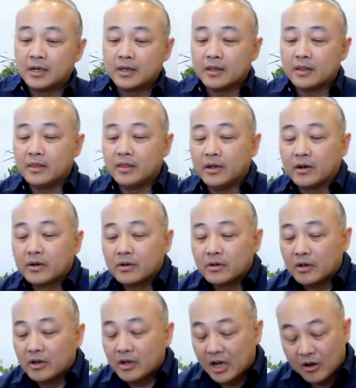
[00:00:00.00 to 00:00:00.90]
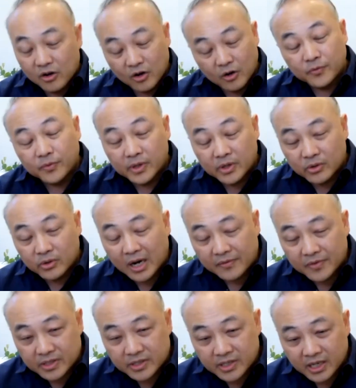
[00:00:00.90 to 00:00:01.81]
they're going to hopefully
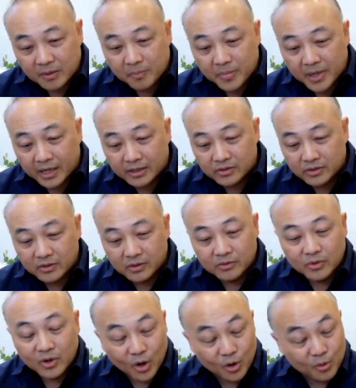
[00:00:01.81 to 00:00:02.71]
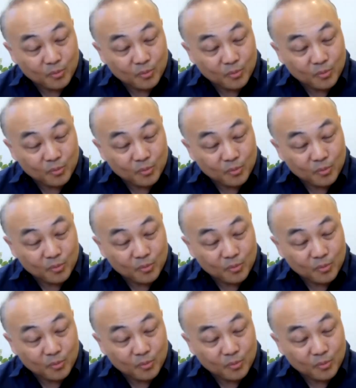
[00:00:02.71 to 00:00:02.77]
gravitate back to home